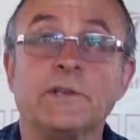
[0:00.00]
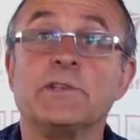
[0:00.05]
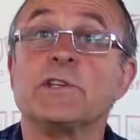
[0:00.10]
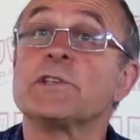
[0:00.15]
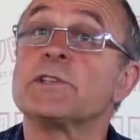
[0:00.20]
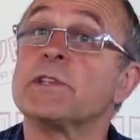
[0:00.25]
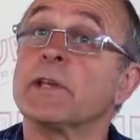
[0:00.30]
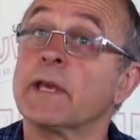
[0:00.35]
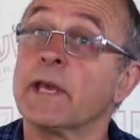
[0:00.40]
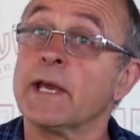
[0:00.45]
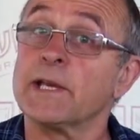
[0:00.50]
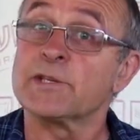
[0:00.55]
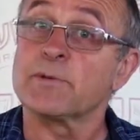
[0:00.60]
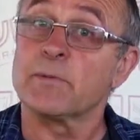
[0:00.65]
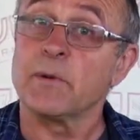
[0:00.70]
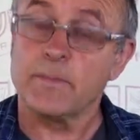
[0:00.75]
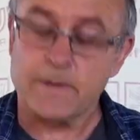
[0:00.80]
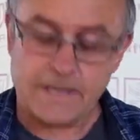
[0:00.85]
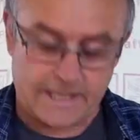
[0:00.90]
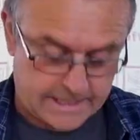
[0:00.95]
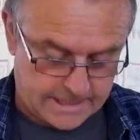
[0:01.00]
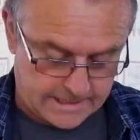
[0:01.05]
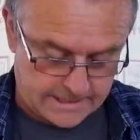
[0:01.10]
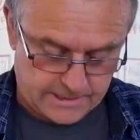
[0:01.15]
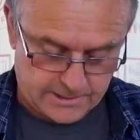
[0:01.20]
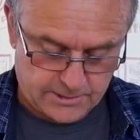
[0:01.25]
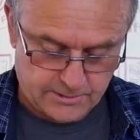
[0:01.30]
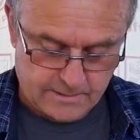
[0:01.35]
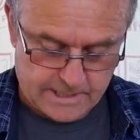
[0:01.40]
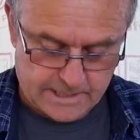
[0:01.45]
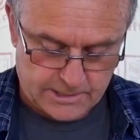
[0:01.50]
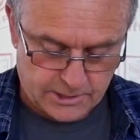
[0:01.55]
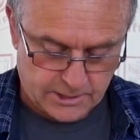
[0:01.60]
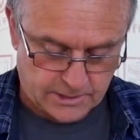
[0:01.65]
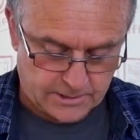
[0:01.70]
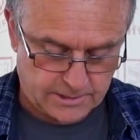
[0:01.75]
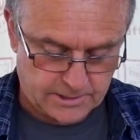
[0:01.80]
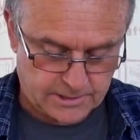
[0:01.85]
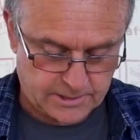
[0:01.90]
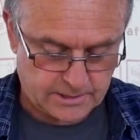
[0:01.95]
And just in case we make any
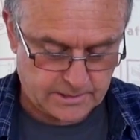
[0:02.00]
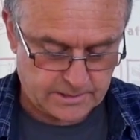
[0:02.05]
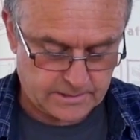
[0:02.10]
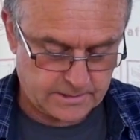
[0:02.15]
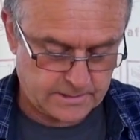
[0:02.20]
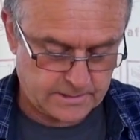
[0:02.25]
scratches,